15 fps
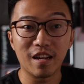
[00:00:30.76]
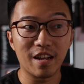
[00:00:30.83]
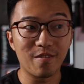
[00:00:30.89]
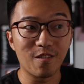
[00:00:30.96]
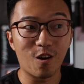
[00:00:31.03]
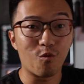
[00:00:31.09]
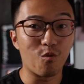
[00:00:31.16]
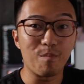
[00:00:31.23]
and
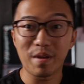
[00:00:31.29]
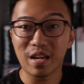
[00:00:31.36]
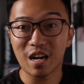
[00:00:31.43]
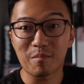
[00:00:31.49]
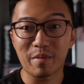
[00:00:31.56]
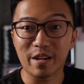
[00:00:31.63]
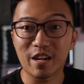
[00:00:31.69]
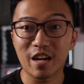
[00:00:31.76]
not whipping
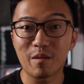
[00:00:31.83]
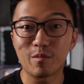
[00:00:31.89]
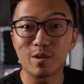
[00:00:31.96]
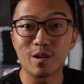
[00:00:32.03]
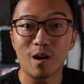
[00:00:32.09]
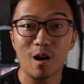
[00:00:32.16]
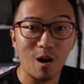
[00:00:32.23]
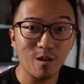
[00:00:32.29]
out my
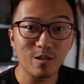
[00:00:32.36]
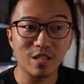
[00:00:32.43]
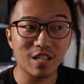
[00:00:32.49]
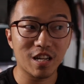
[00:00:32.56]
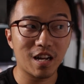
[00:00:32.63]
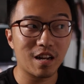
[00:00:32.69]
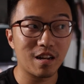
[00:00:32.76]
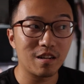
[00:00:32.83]
camera all the
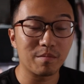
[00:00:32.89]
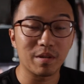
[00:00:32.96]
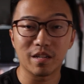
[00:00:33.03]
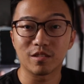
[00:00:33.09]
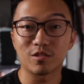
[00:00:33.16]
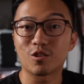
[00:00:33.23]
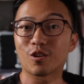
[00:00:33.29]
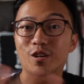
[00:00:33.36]
time
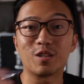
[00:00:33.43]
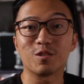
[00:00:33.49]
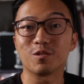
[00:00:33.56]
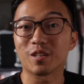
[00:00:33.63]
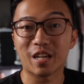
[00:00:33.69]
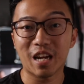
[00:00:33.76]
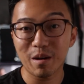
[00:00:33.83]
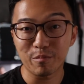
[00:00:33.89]
and talking to
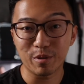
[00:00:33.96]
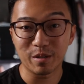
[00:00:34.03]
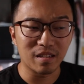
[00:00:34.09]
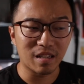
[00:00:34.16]
the camera.